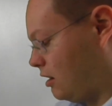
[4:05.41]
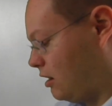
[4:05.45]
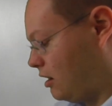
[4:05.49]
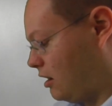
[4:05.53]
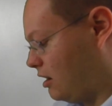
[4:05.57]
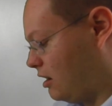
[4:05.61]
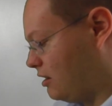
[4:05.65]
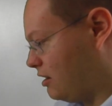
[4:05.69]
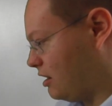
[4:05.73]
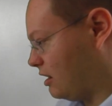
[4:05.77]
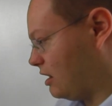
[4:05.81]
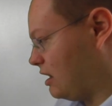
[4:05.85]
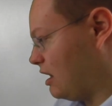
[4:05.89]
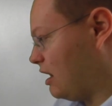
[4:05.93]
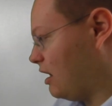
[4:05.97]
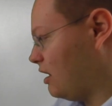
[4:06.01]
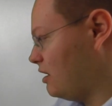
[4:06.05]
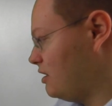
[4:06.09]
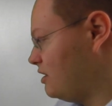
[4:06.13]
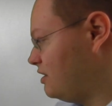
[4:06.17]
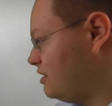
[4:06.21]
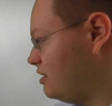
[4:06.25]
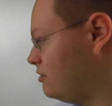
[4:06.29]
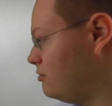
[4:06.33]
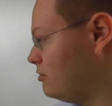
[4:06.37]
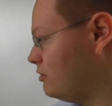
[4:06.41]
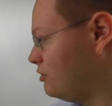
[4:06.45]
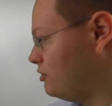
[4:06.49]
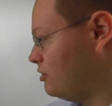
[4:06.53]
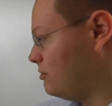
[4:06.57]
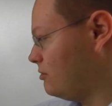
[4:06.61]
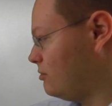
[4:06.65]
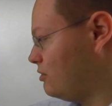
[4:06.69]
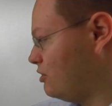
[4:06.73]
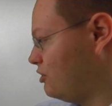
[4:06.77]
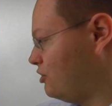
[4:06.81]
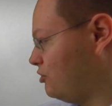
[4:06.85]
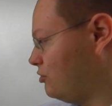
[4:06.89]
And again, SQL
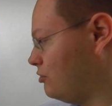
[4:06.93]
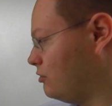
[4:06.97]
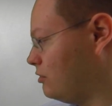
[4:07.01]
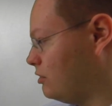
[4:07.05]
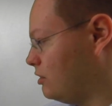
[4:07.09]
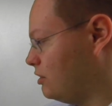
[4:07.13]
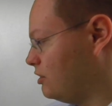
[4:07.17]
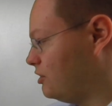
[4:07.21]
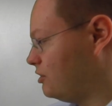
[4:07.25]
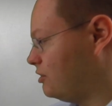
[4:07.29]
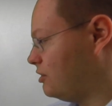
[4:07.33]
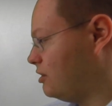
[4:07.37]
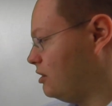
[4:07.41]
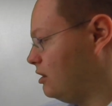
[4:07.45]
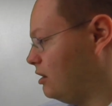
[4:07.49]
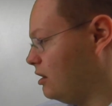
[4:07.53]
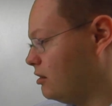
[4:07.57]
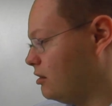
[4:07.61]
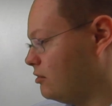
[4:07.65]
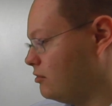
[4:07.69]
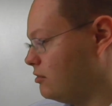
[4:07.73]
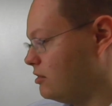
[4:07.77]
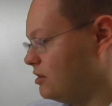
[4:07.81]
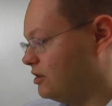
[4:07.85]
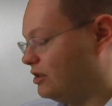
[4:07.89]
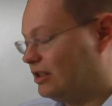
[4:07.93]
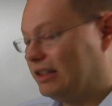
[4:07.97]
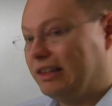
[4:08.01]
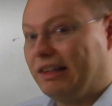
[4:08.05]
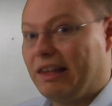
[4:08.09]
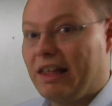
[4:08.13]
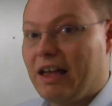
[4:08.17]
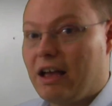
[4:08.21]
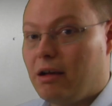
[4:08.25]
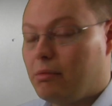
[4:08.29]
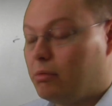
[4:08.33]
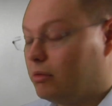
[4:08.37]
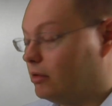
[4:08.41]
Server stores the lowest
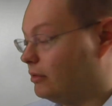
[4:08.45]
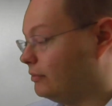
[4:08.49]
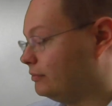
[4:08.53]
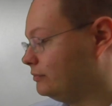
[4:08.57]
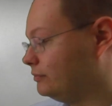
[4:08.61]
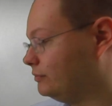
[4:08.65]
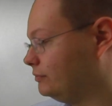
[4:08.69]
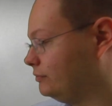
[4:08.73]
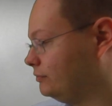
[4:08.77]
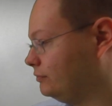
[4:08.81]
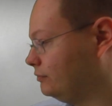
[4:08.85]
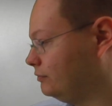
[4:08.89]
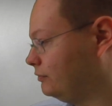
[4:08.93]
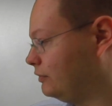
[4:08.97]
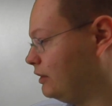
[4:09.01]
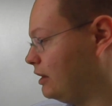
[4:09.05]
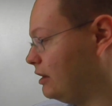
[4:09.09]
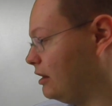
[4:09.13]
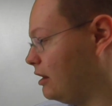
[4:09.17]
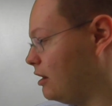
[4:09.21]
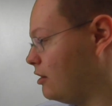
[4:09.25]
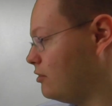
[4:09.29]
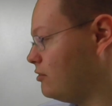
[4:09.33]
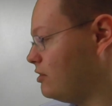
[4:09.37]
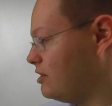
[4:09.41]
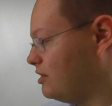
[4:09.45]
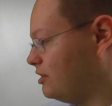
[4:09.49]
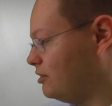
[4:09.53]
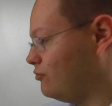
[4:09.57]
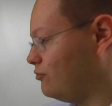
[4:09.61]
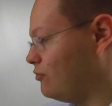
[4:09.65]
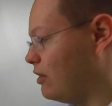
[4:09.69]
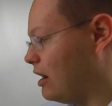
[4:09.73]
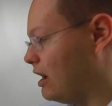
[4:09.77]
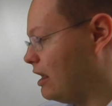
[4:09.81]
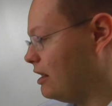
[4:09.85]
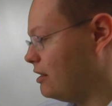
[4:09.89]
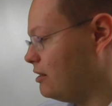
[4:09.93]
level, the lowest
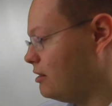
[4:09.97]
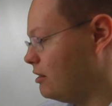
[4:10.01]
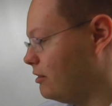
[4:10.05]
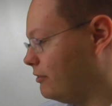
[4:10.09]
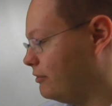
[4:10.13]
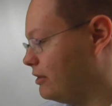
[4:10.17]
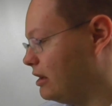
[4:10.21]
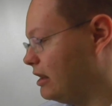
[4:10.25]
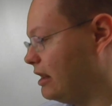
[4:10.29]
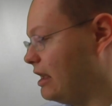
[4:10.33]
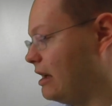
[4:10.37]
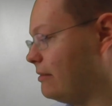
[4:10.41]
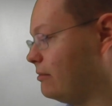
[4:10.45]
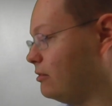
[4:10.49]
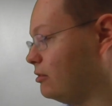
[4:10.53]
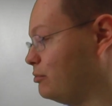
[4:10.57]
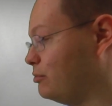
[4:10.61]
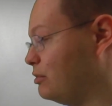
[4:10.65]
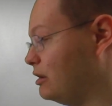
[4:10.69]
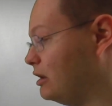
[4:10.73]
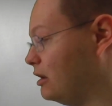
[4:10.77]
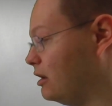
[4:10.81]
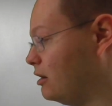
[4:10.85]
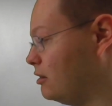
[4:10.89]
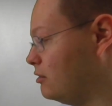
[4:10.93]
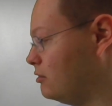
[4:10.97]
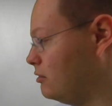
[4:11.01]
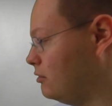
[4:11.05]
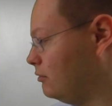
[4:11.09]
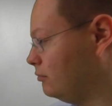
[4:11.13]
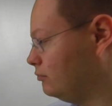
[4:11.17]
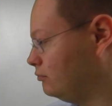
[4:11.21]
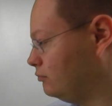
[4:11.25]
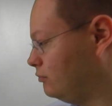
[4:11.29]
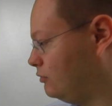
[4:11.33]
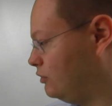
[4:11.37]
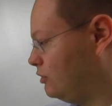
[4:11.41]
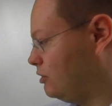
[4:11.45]
value of the level below.
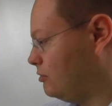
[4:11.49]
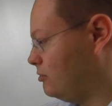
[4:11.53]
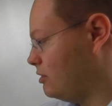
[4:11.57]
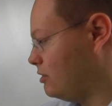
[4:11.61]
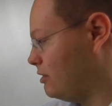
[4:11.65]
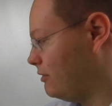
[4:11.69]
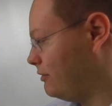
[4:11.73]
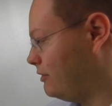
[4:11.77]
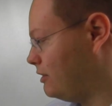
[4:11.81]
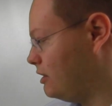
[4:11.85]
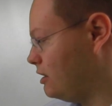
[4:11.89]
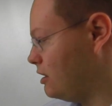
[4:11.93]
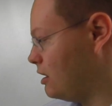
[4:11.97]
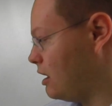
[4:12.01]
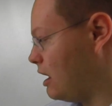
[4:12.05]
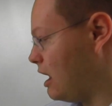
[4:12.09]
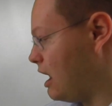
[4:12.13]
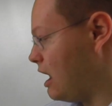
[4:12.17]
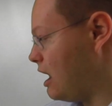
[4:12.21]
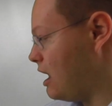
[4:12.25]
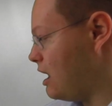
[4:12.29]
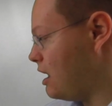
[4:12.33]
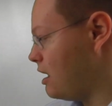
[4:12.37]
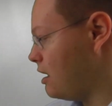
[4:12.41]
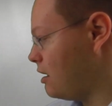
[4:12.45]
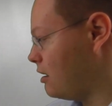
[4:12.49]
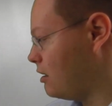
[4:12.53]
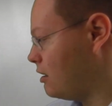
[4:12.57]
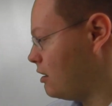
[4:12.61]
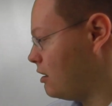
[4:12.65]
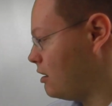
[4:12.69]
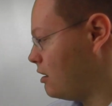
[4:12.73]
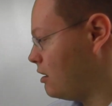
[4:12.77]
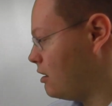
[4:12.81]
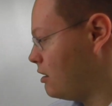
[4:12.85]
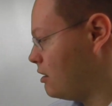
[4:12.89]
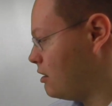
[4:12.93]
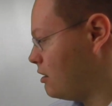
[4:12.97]
So we have here A
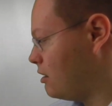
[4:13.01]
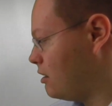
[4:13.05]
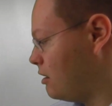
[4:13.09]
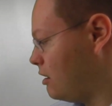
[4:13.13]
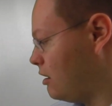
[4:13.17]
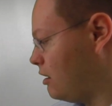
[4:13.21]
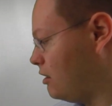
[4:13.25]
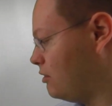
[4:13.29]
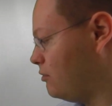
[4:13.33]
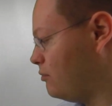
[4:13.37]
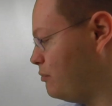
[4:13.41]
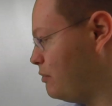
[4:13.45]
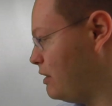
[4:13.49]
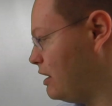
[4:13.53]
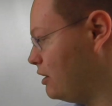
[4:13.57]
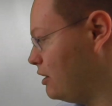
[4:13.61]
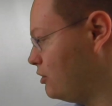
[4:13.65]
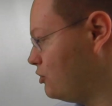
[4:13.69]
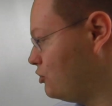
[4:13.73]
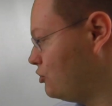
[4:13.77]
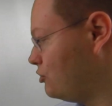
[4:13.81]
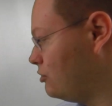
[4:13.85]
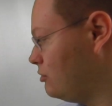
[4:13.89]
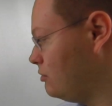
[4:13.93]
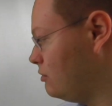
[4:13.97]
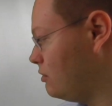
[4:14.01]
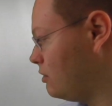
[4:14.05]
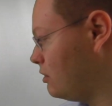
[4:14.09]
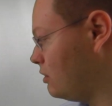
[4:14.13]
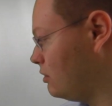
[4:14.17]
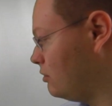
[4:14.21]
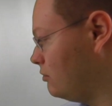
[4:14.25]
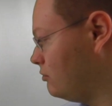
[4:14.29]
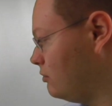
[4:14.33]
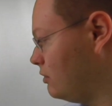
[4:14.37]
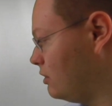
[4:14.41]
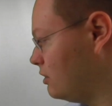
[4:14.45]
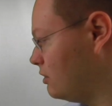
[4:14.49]
on page
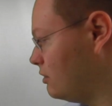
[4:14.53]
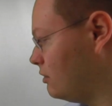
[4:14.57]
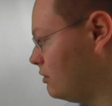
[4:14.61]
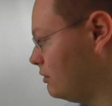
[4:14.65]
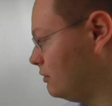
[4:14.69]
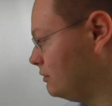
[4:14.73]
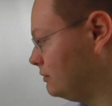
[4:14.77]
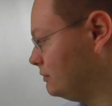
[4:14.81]
200.